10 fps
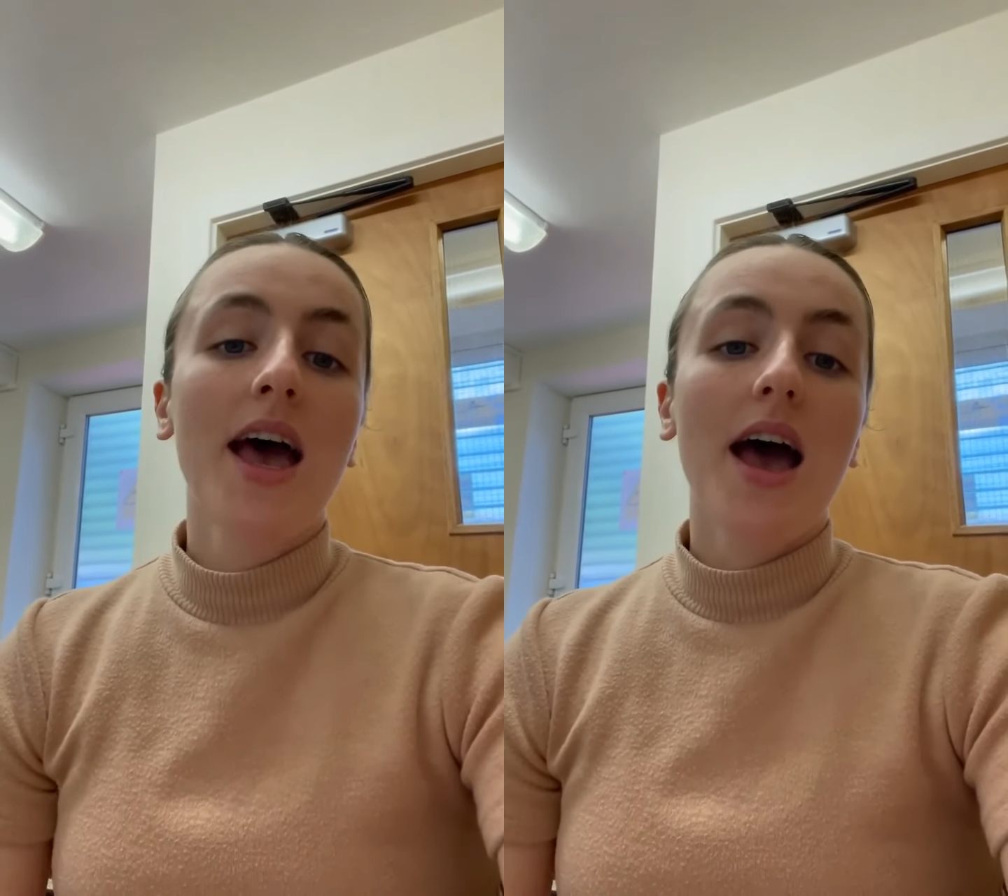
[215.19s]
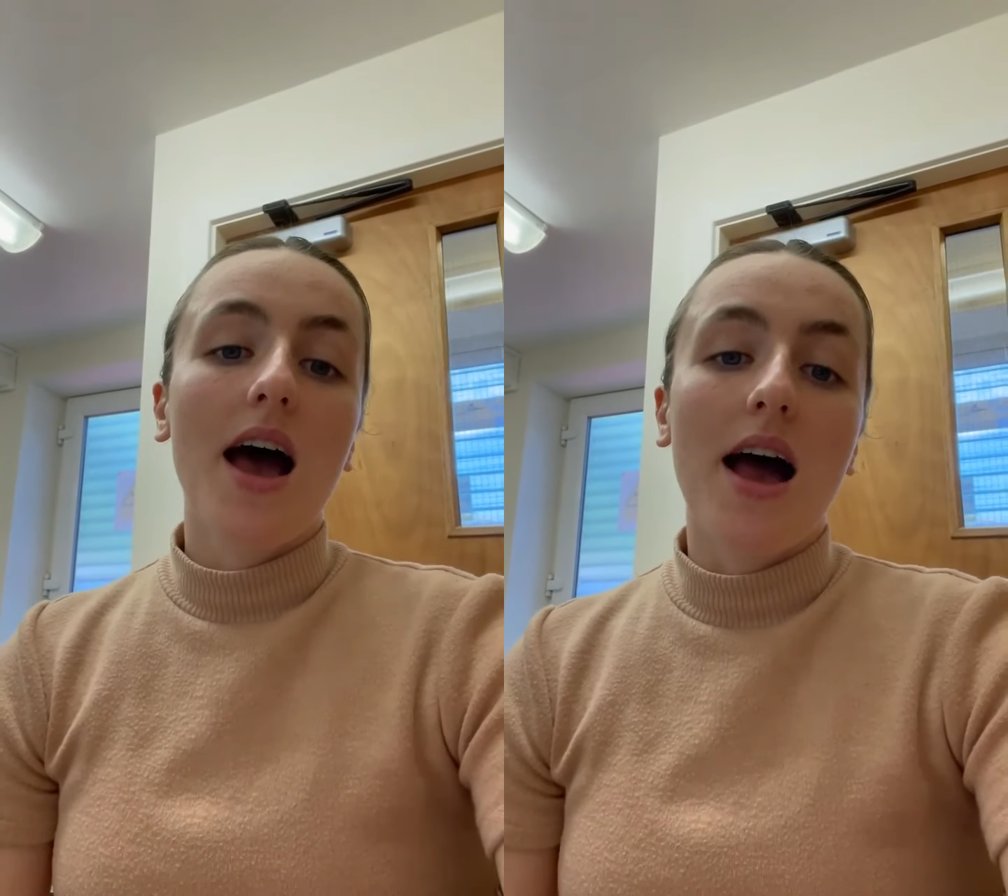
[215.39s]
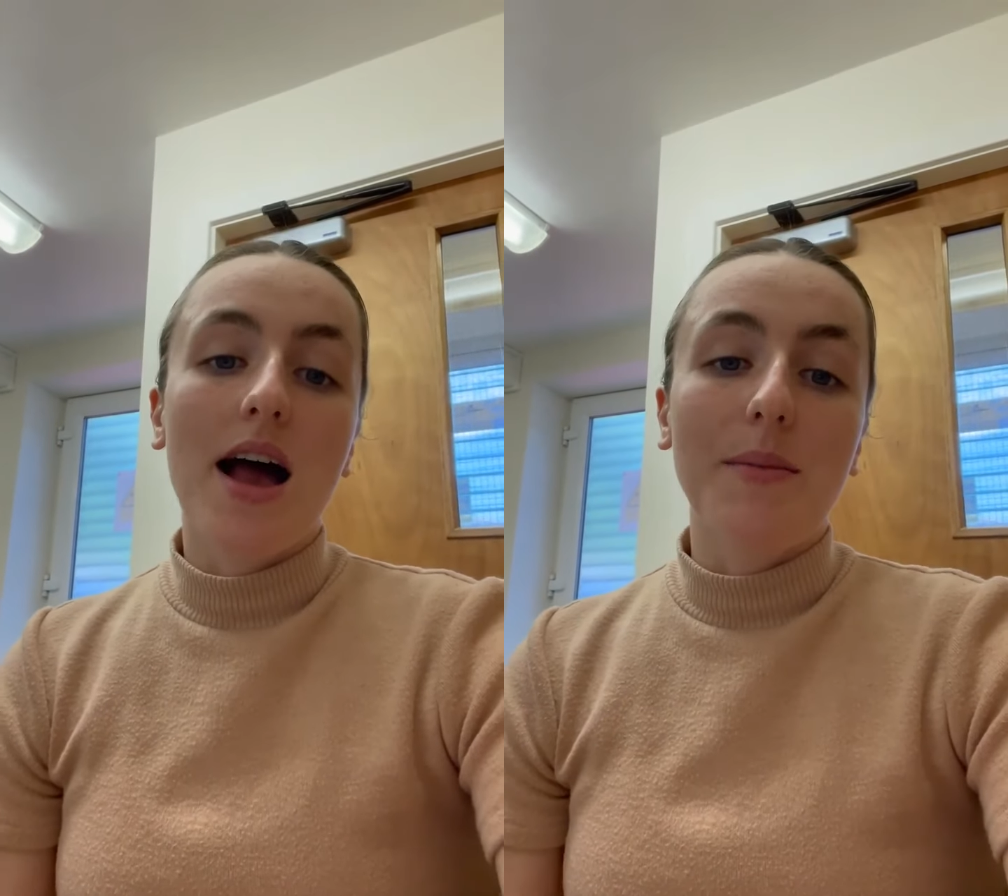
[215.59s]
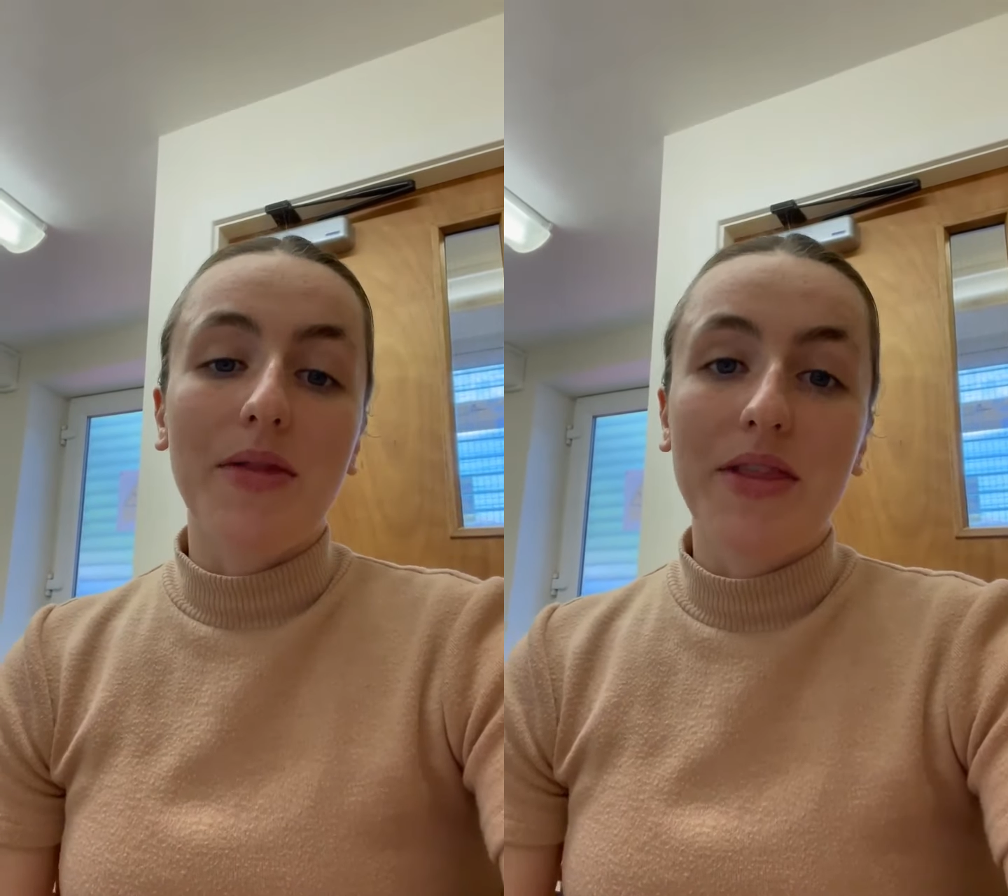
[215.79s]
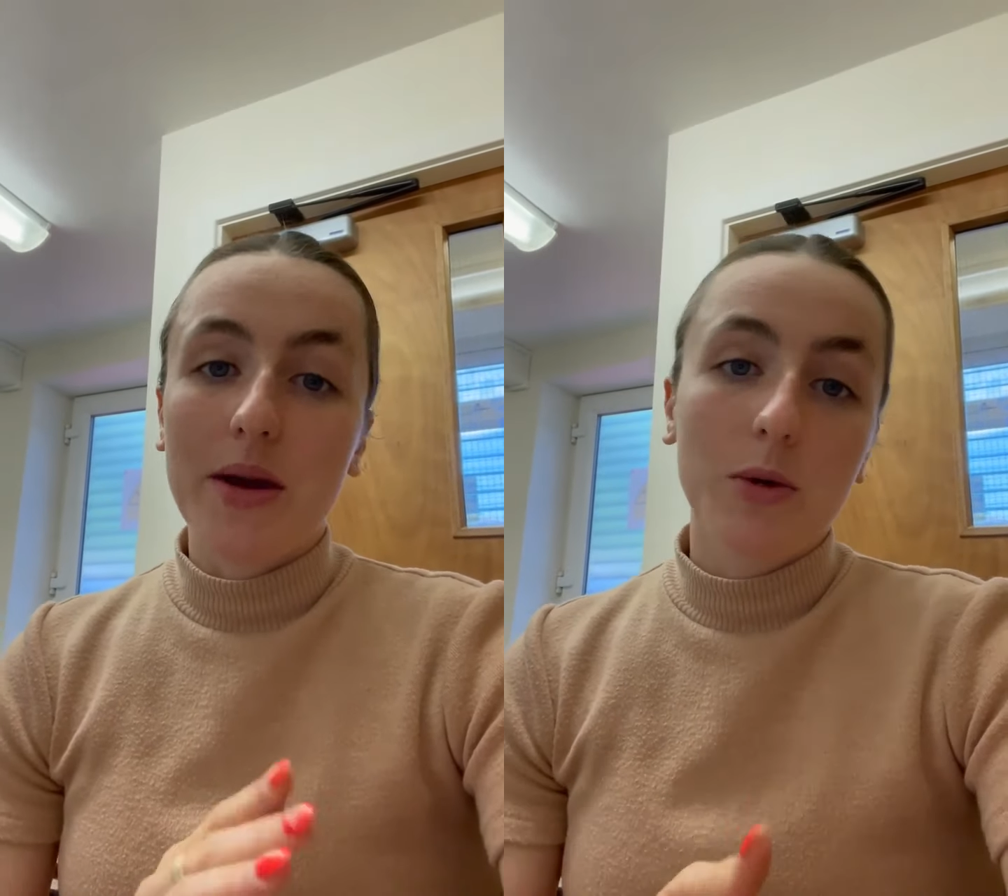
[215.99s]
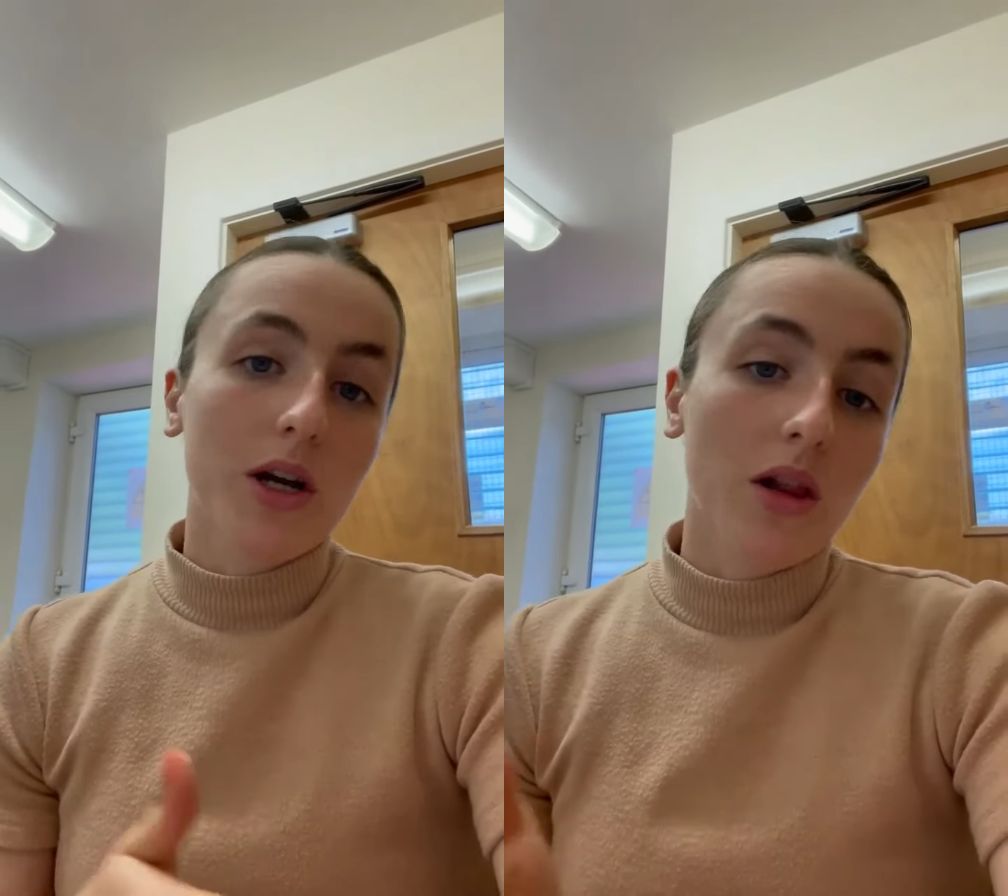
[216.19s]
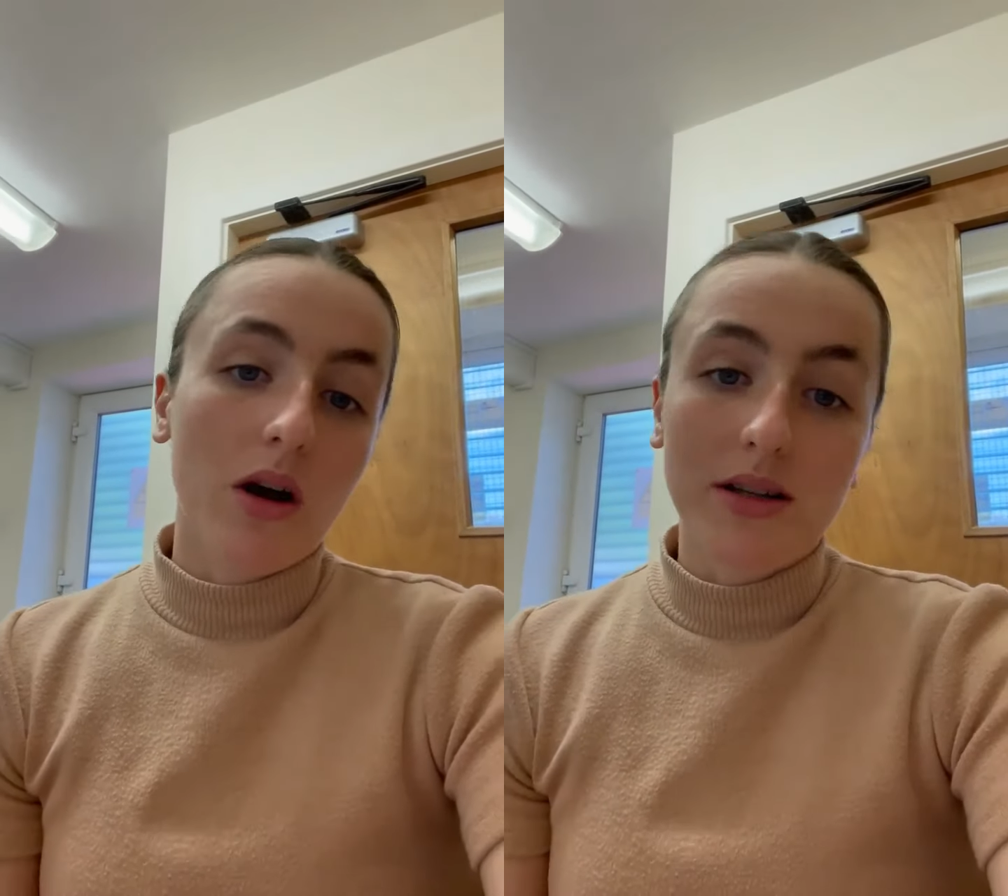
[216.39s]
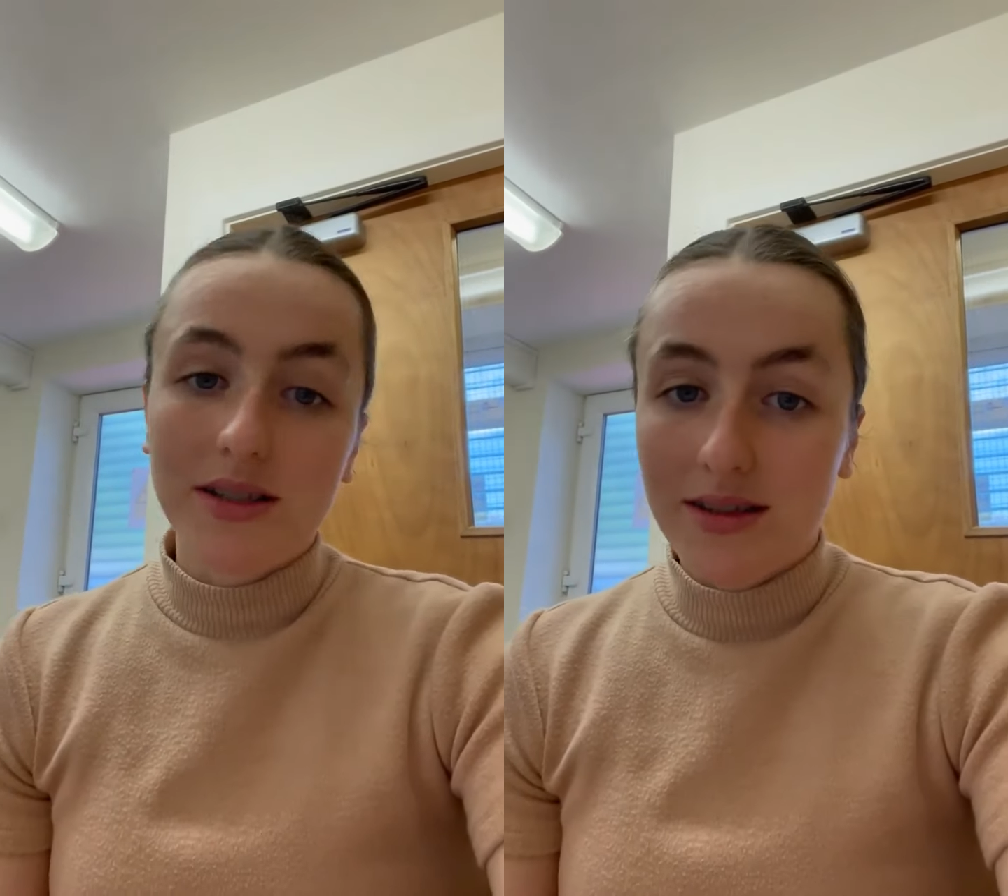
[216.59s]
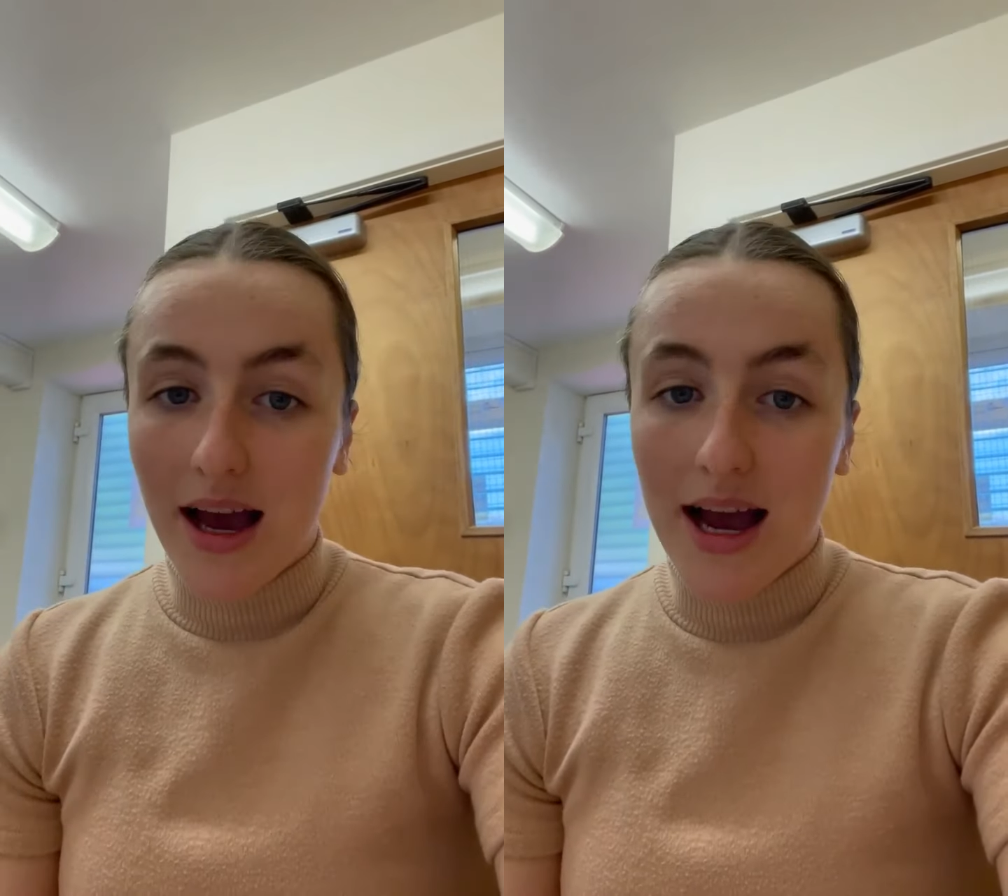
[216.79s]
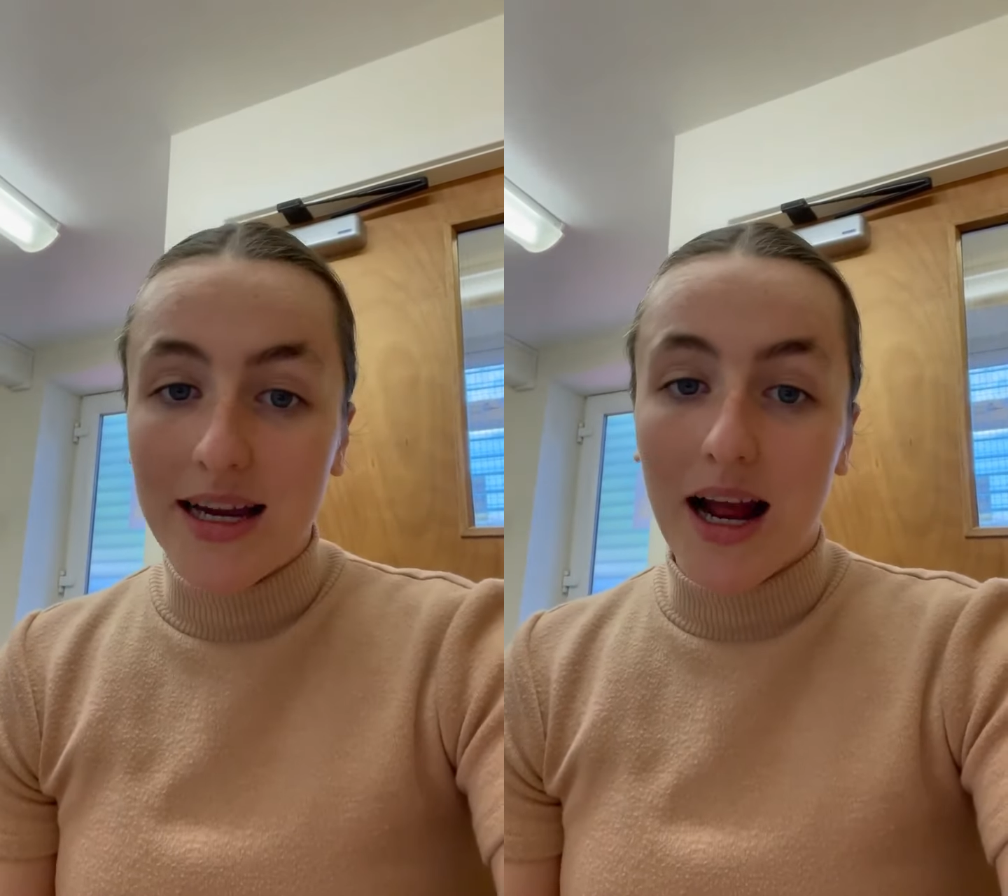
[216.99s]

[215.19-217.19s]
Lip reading: And they work alongside